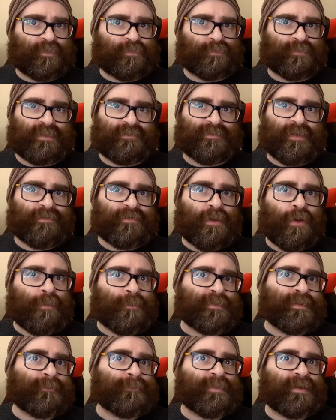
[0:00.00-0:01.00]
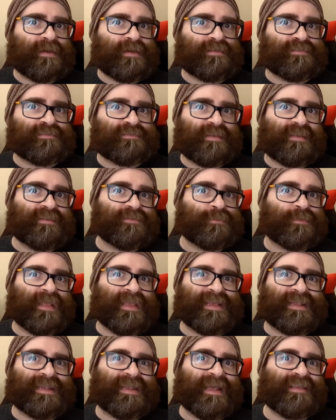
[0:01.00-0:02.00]
From the very opening bars, tinged with
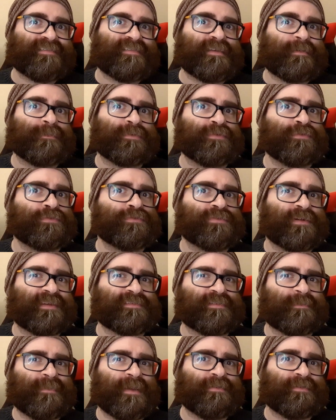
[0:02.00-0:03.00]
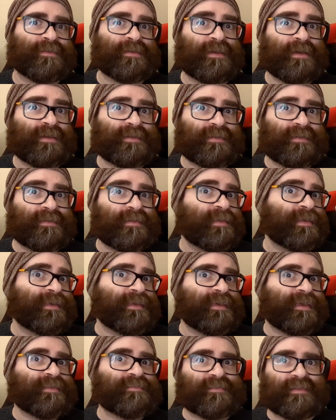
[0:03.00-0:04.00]
a classic bluegrass Americana,
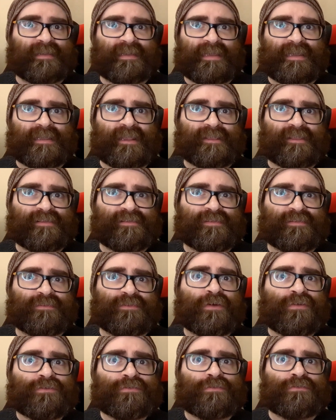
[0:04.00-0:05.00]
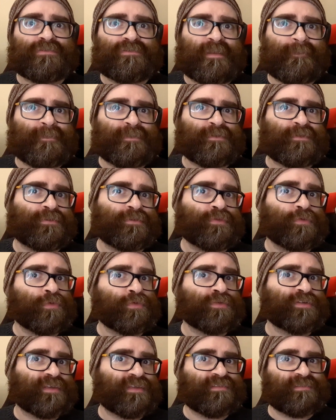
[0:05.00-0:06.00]
it's clear that this is not your typical
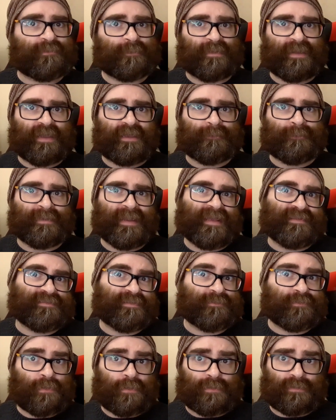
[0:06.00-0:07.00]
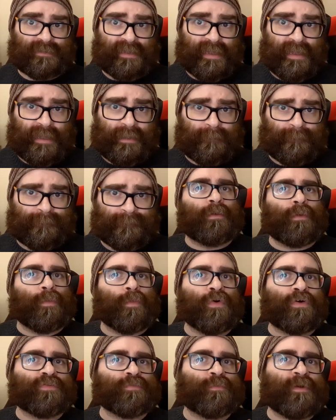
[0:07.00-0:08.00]
Nordic-inspired blast of cold air.
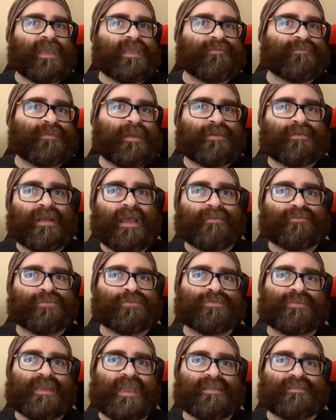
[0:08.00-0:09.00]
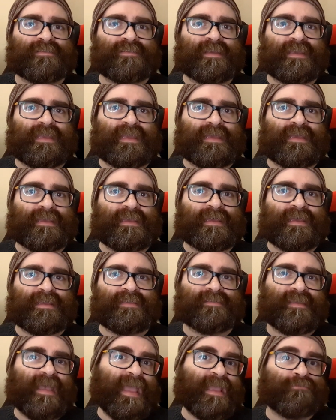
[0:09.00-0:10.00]
What Wayfarer have created here
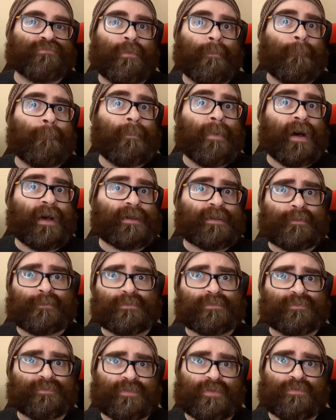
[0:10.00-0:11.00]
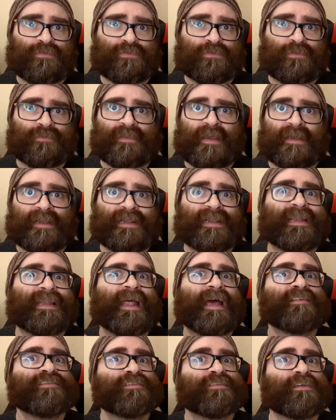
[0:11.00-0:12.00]
is a remarkable fusion of that
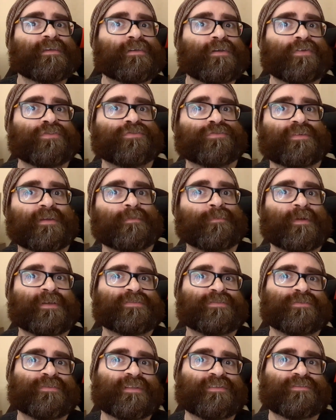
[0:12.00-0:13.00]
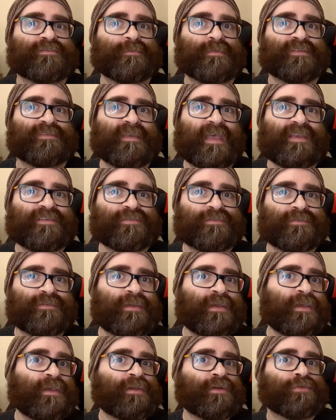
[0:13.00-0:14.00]
classic country and western
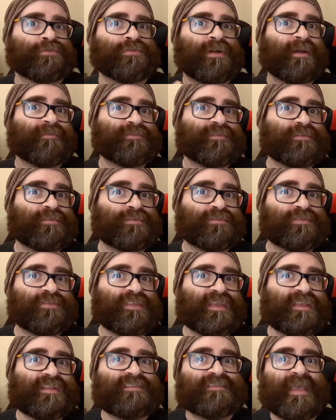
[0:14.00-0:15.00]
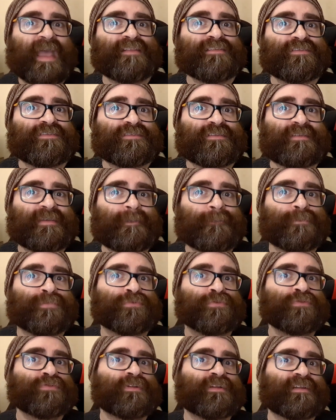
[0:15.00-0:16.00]
instrumentation grafted onto the intensity and
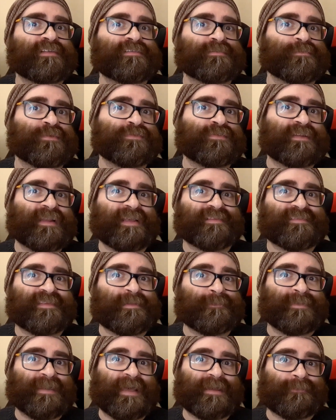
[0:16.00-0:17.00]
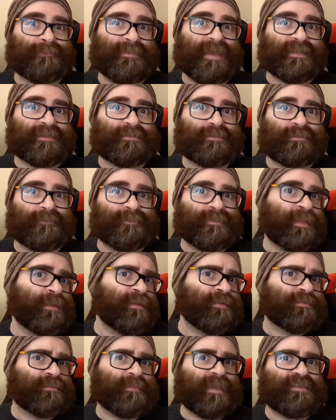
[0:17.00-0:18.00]
brutalism of classic black metal
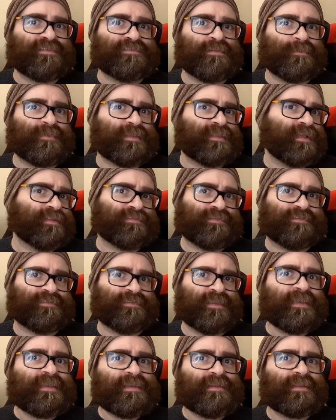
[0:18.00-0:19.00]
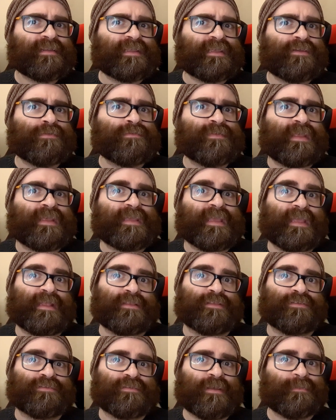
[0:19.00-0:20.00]
to make something that's singularly unique
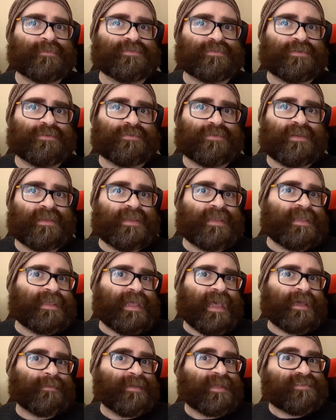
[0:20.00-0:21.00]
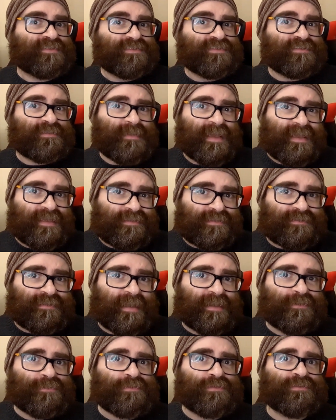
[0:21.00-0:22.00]
in the subgenre and manages to make its
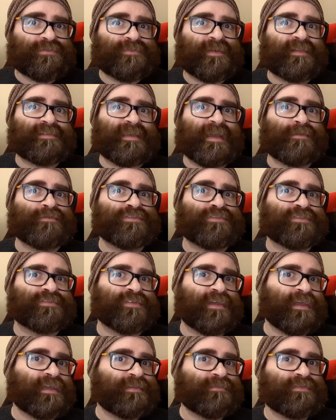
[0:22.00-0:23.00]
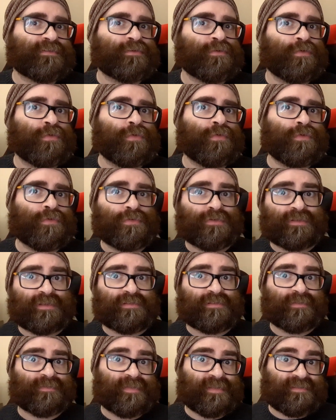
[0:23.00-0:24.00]
tendrils felt outside of the core
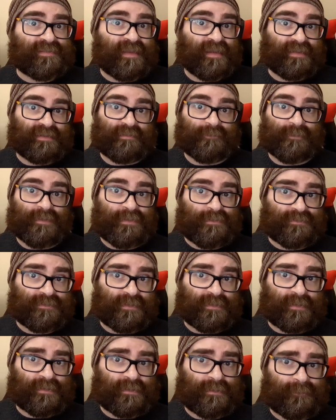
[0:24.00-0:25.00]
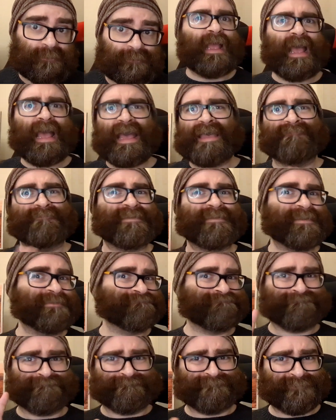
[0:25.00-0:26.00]
audience for this kind of music. I
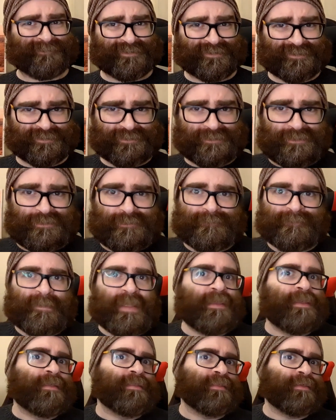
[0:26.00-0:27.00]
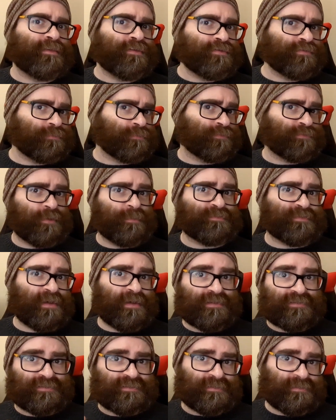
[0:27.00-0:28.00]
mean, sure, the usual tropes
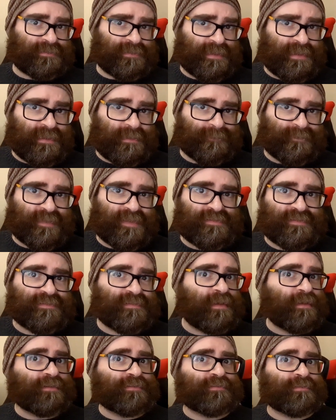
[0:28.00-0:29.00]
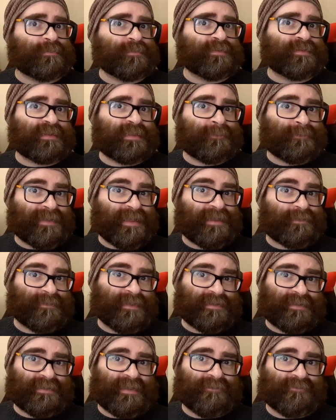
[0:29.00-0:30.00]
are still here. This is ultimately black
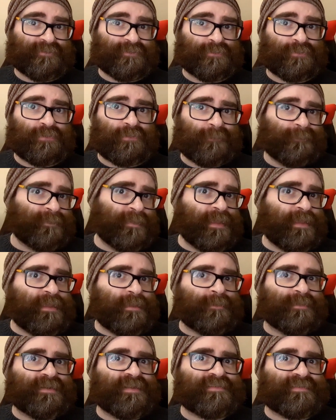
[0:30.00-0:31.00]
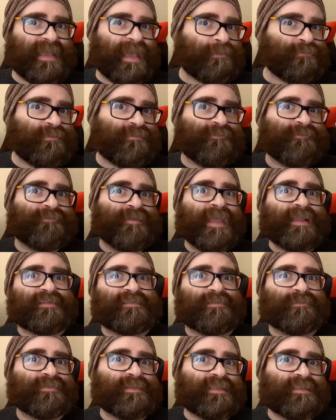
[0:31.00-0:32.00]
metal after all, but it's how
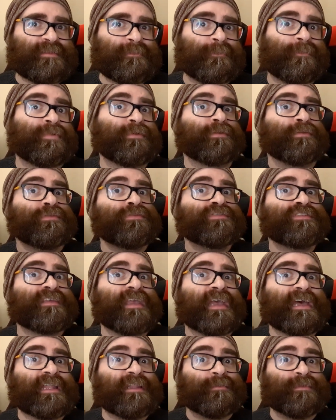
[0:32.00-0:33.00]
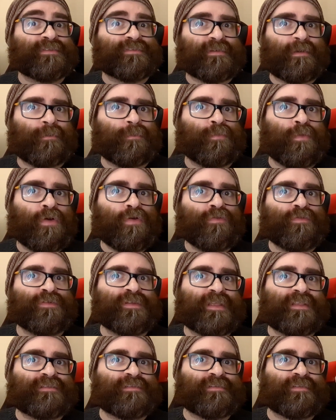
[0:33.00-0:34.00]
effectively the bluesy elements are
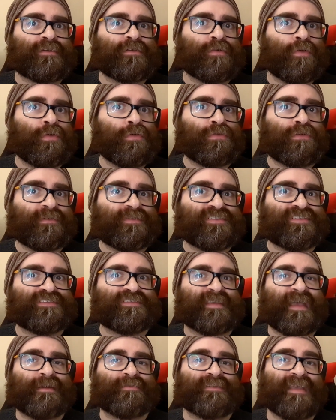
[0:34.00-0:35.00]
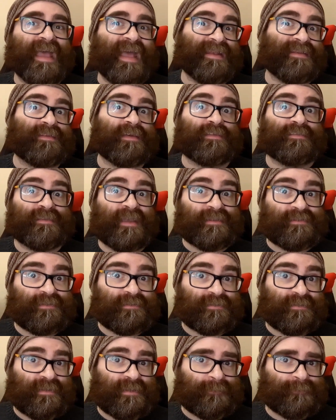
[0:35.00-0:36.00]
woven into the core of its sound and
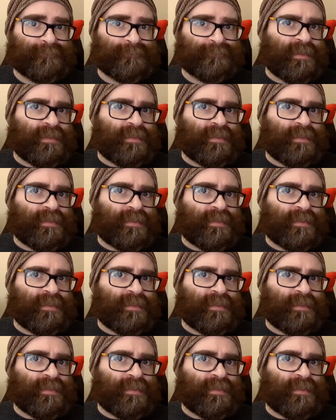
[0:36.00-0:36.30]
identity.